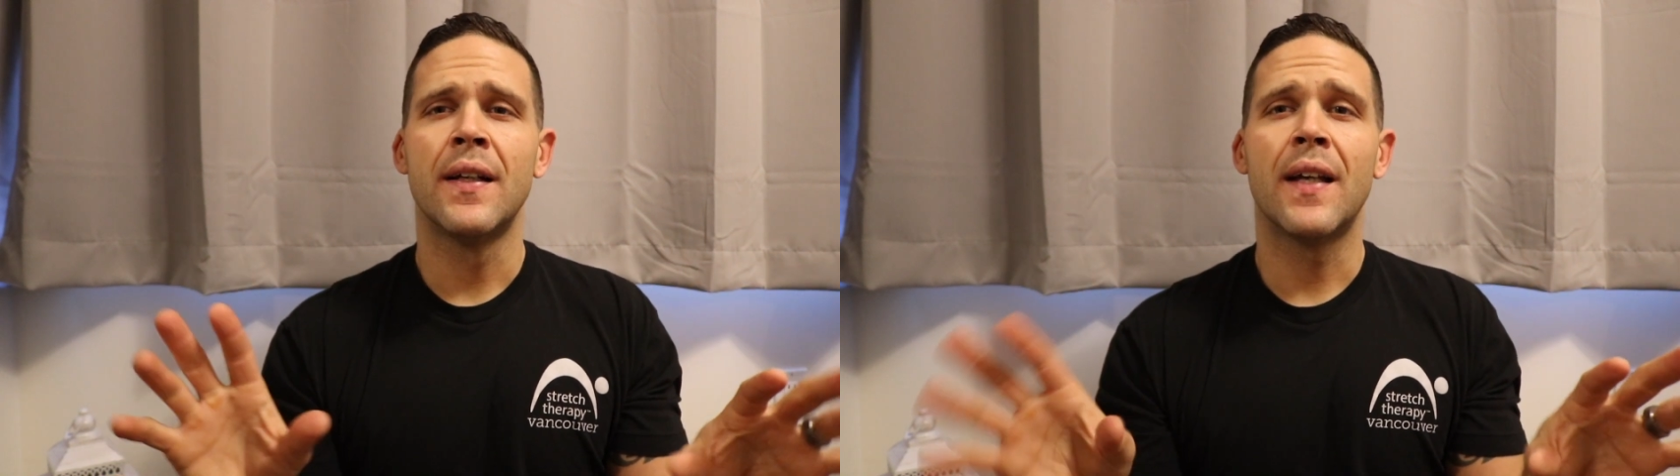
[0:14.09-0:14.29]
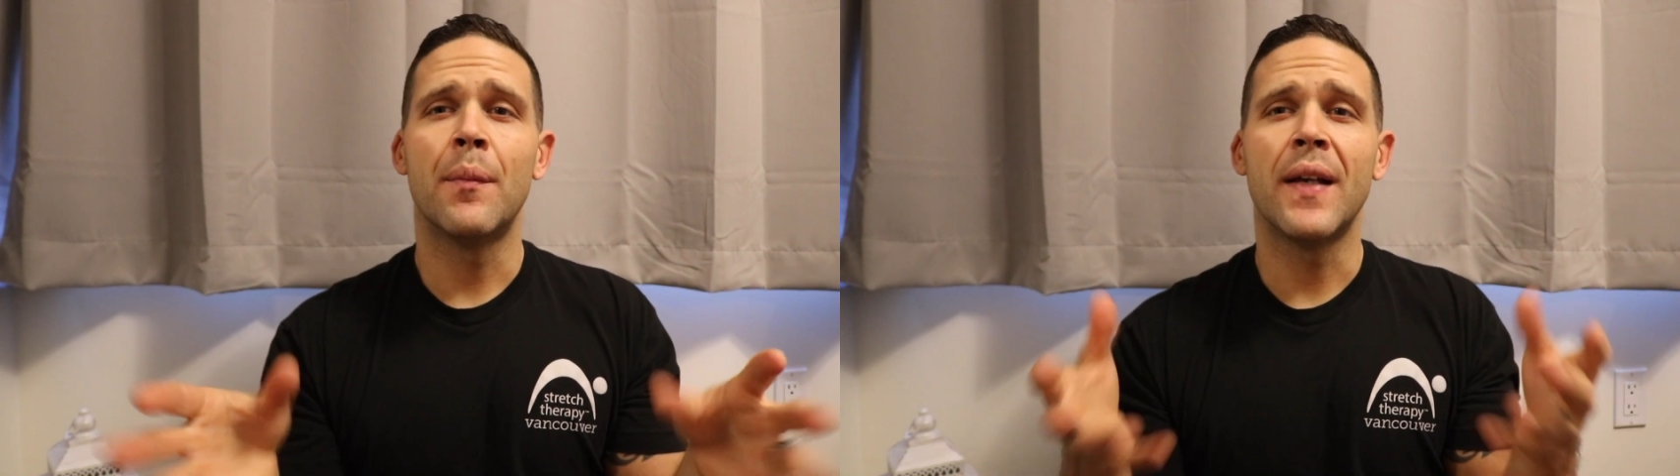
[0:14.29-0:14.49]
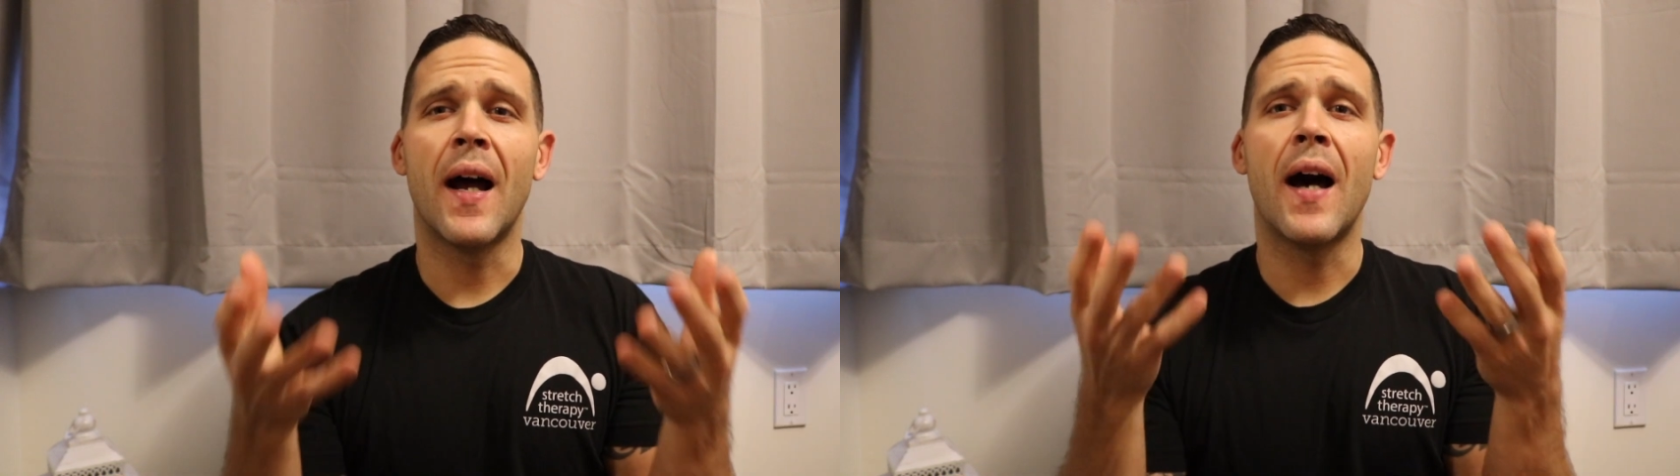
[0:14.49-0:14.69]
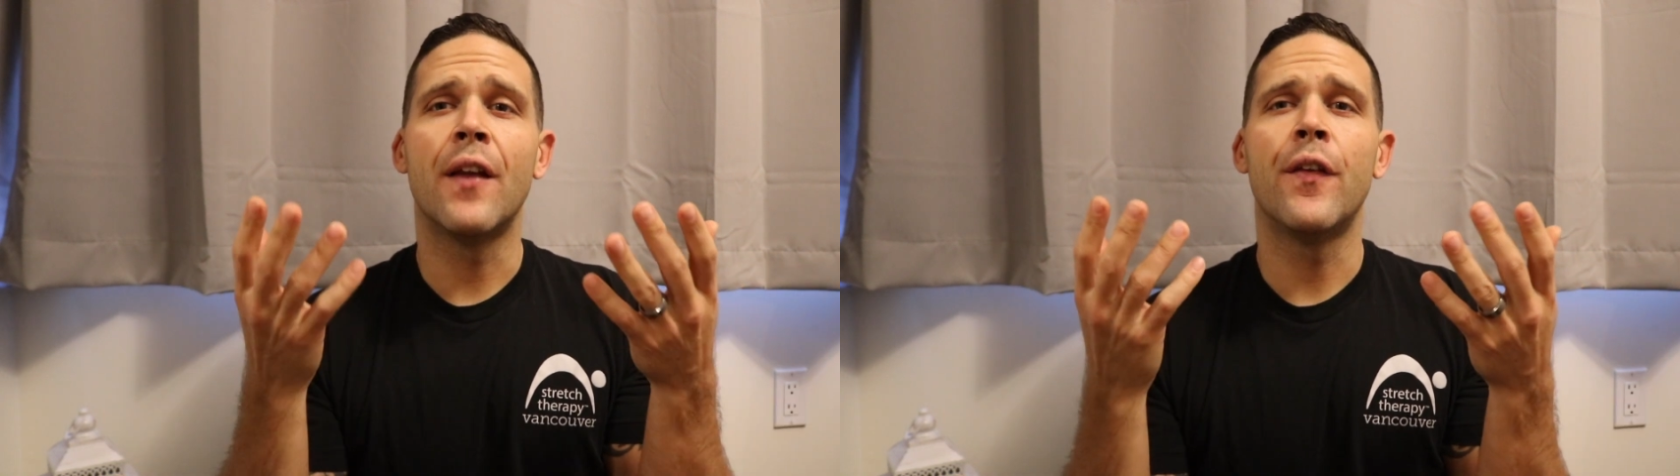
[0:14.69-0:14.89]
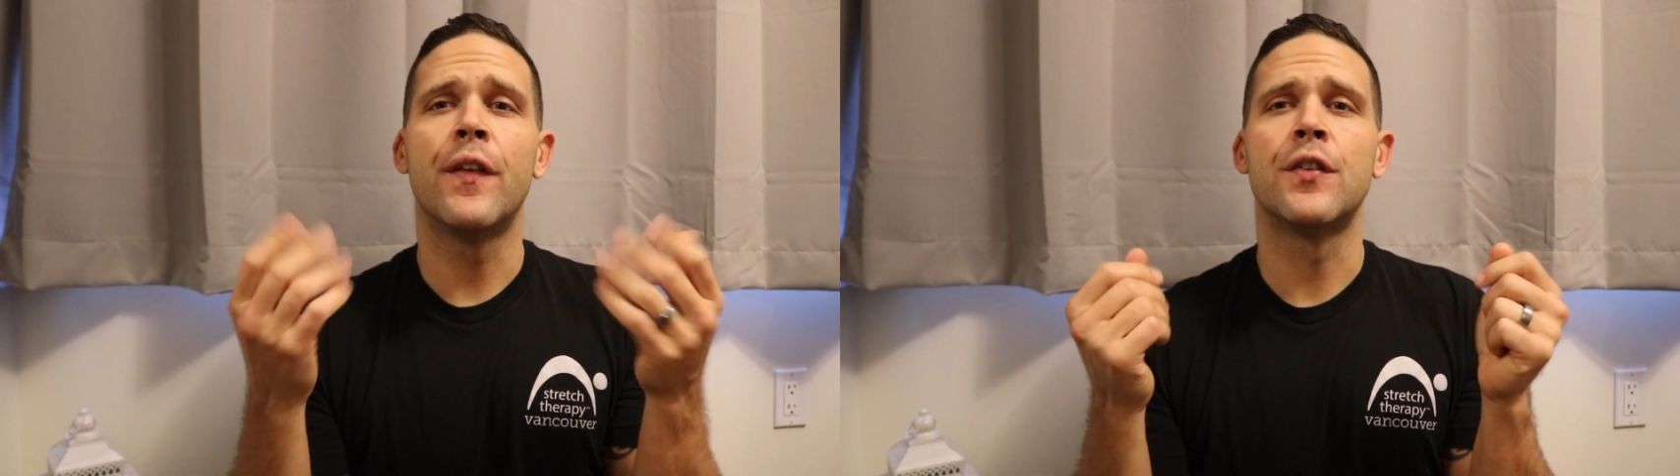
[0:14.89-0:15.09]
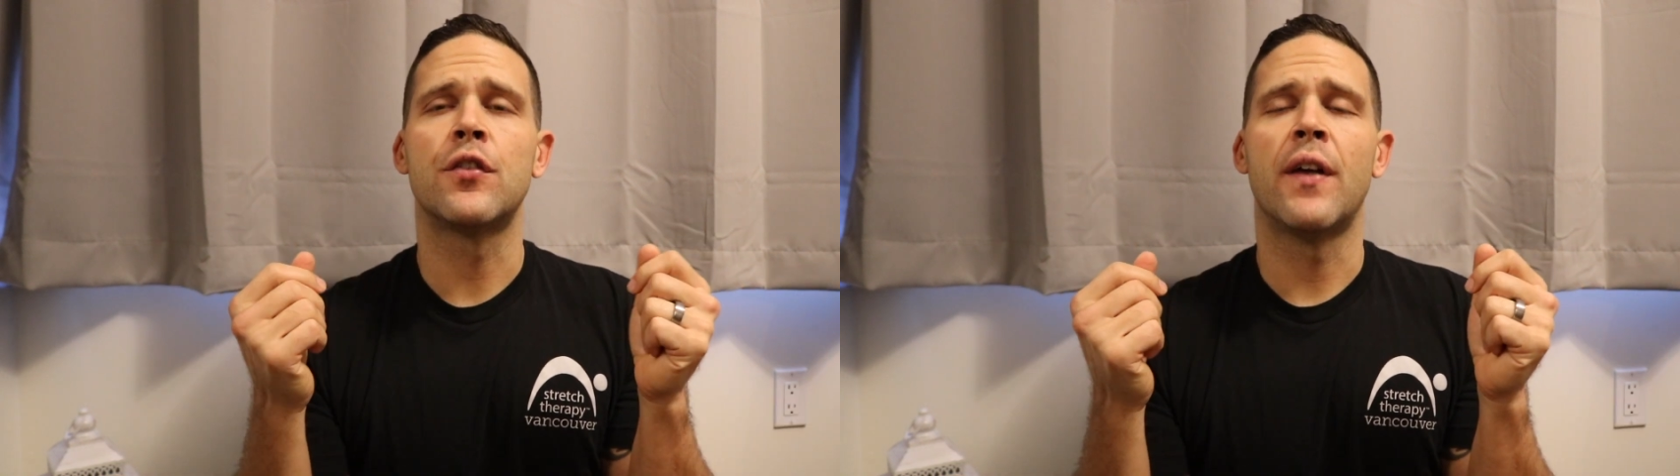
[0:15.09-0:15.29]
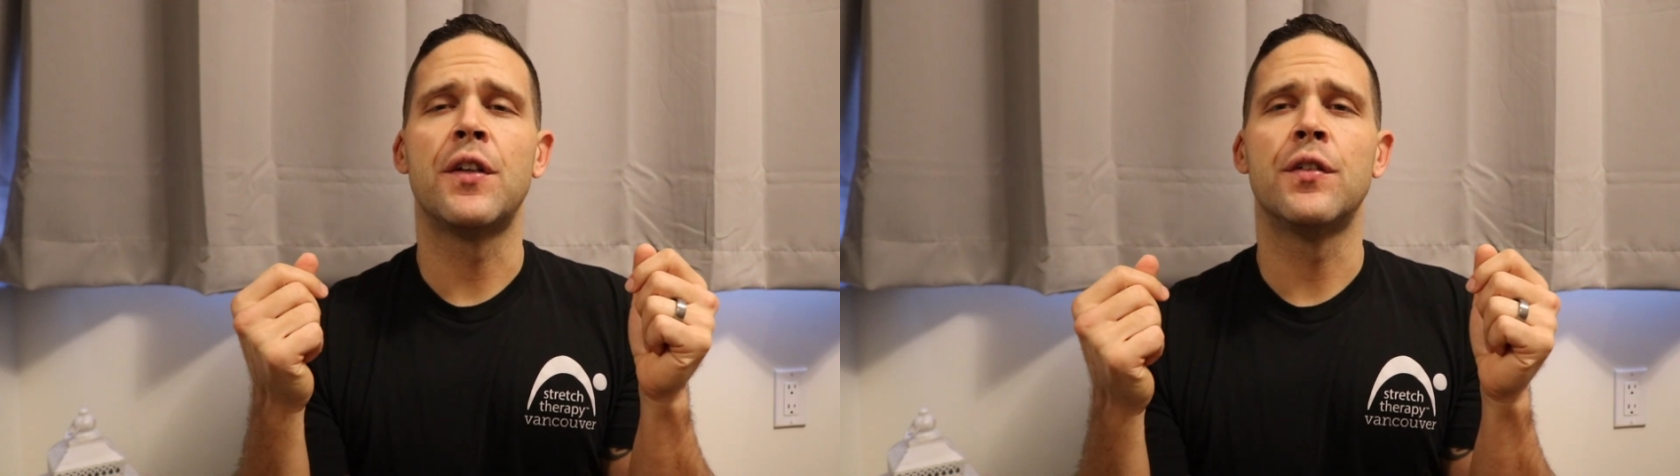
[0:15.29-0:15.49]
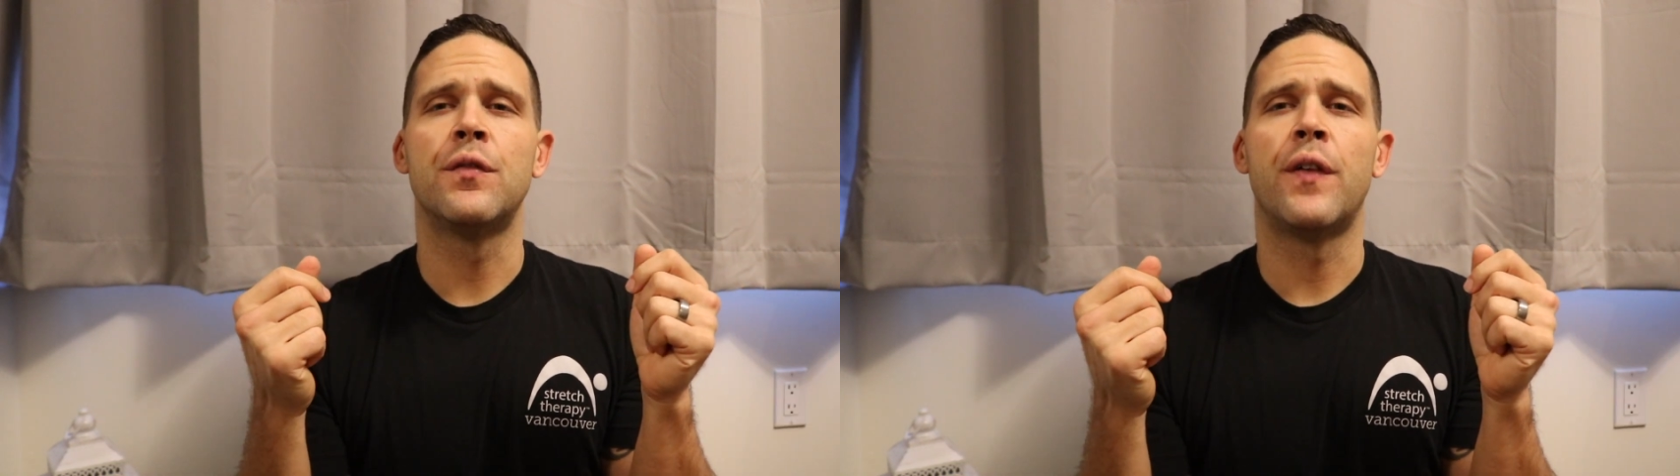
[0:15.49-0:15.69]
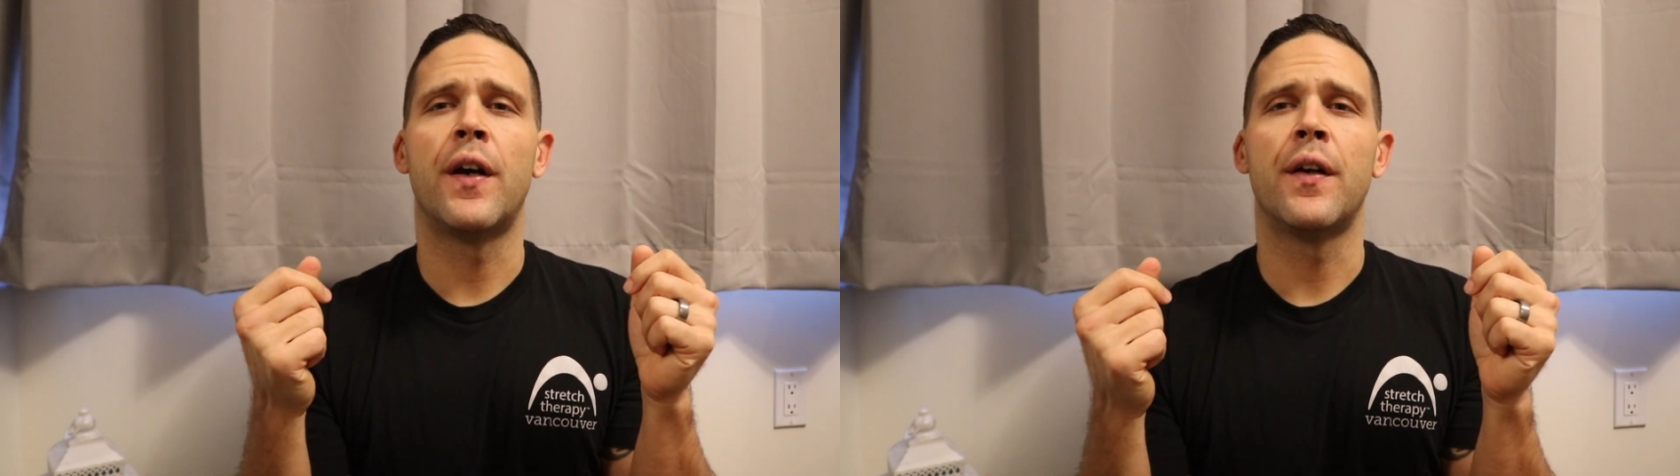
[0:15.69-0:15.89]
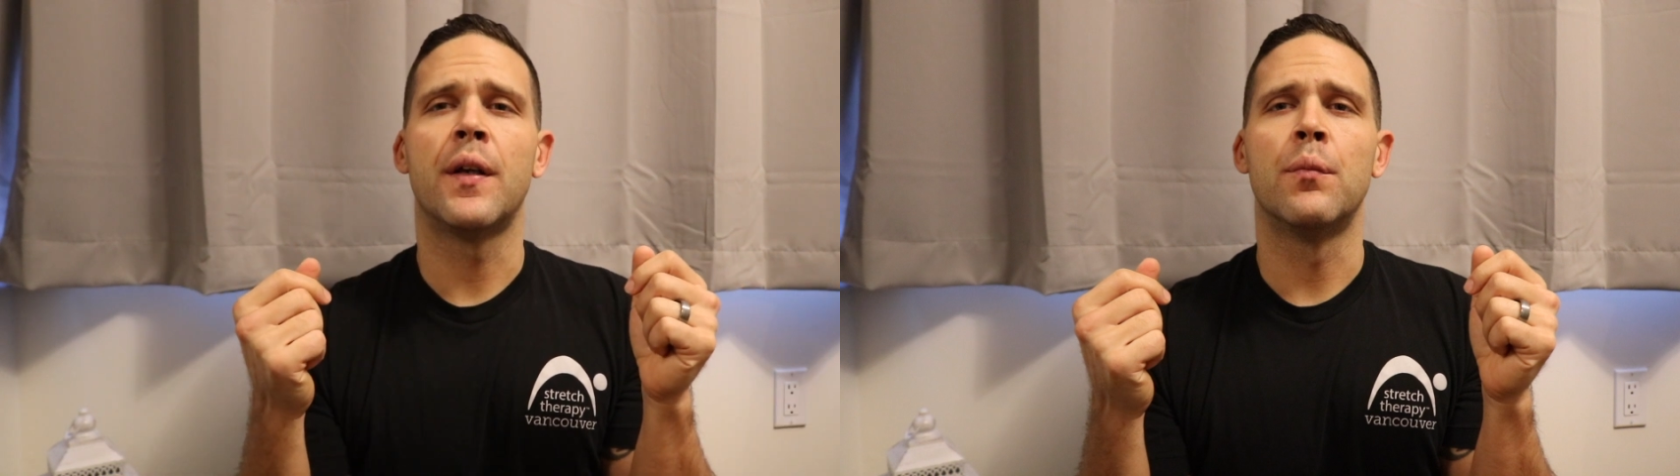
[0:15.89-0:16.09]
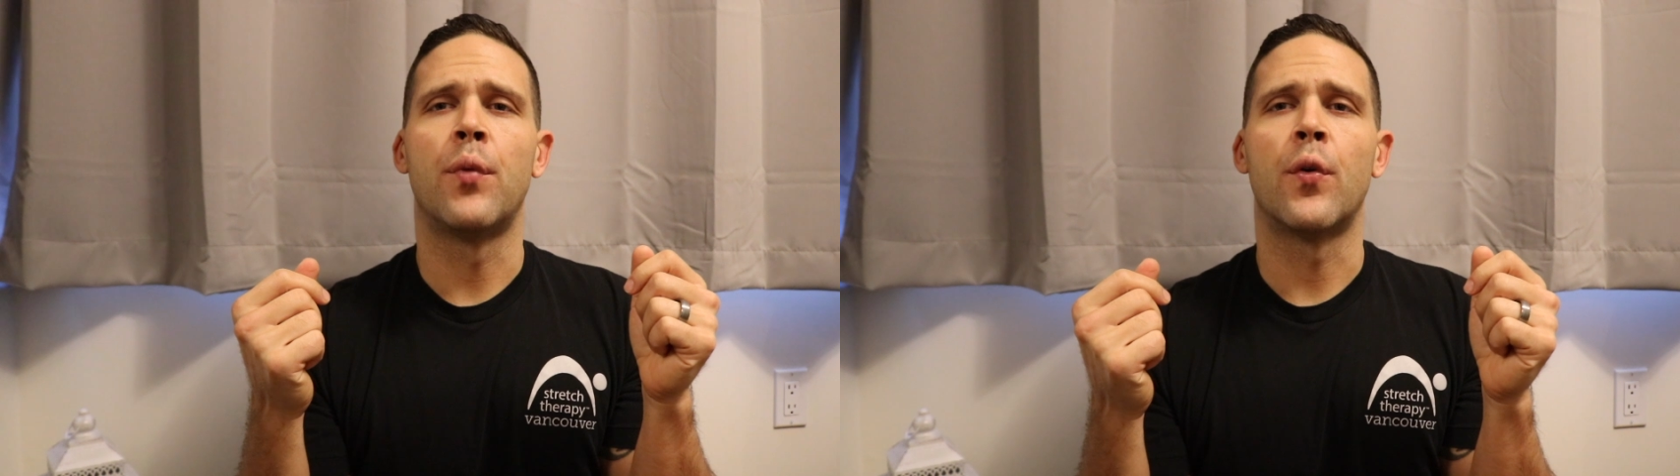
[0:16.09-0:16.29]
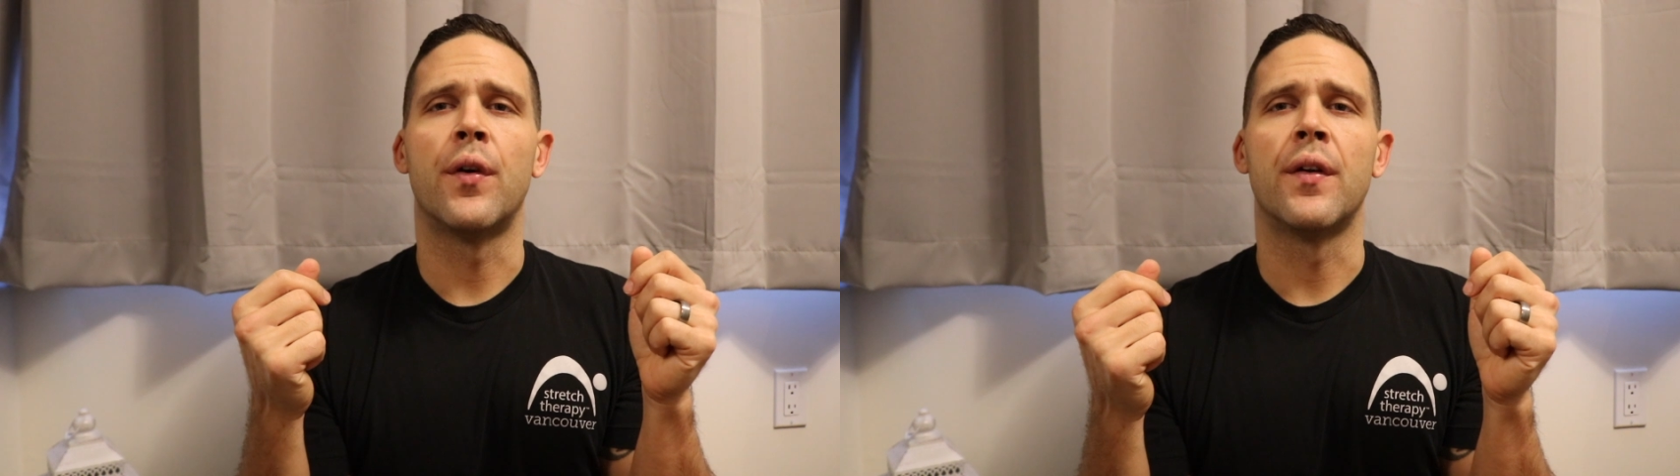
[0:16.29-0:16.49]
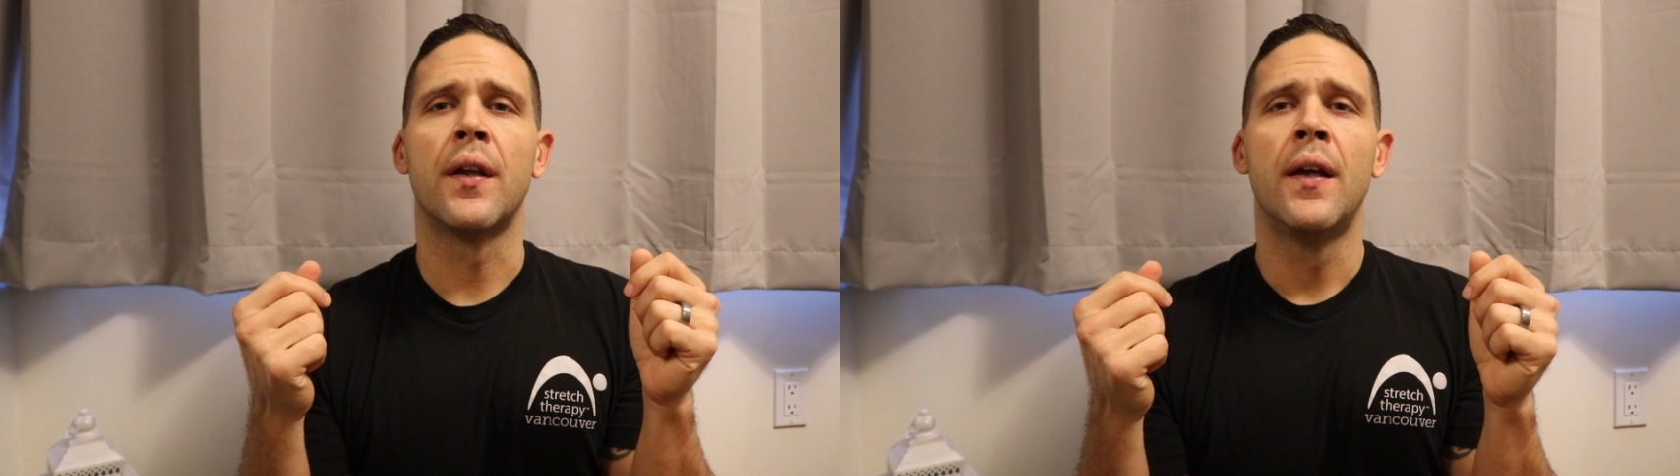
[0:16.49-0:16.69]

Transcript: Coming out of the stretch is very important.